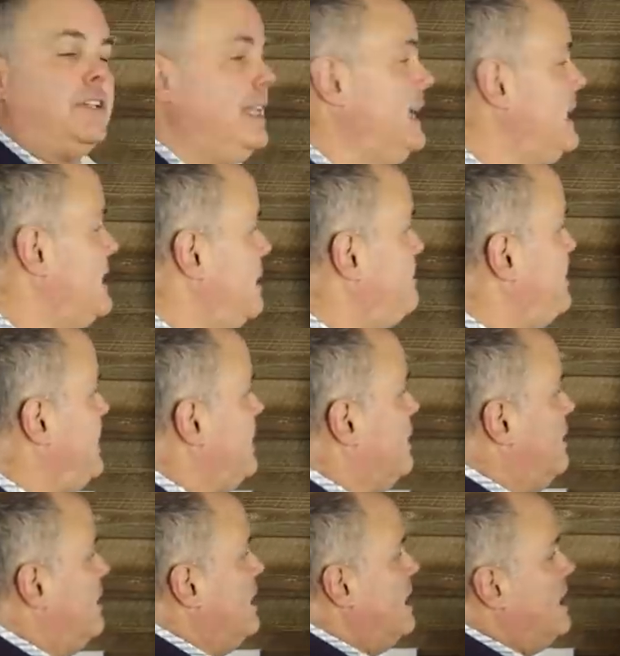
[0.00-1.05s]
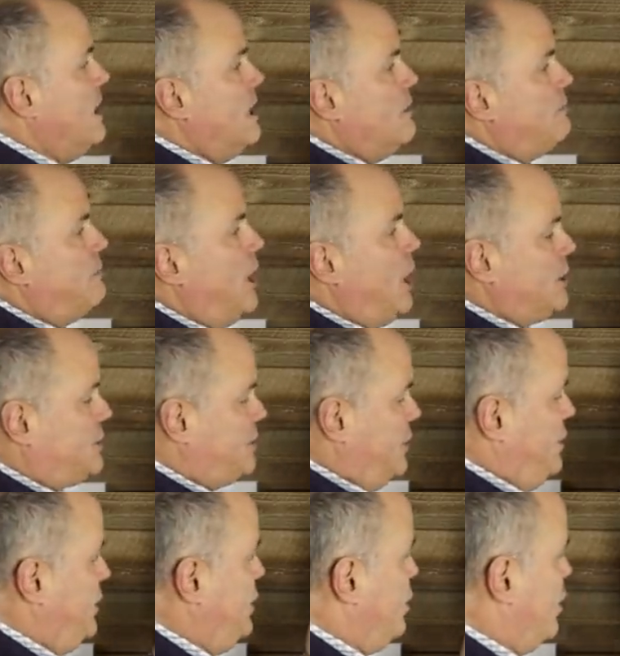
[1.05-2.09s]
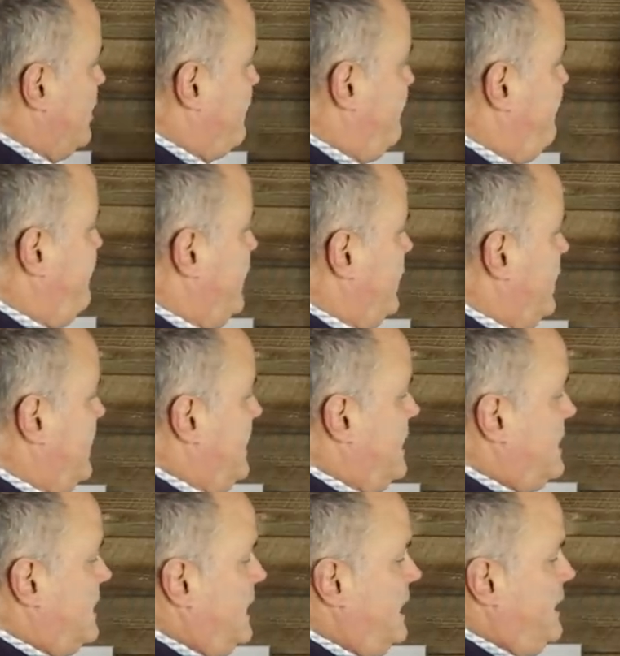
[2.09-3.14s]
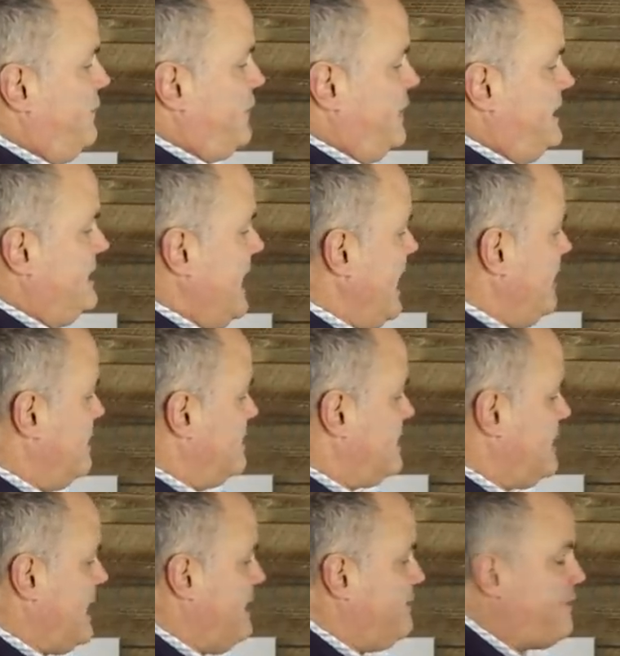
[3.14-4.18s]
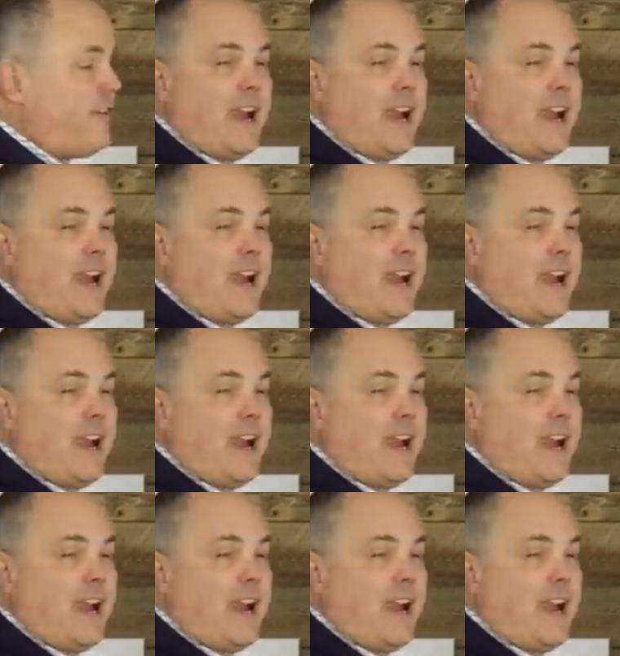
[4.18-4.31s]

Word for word: a link up here. Boston, New York, Philly, Cleveland, Dallas, San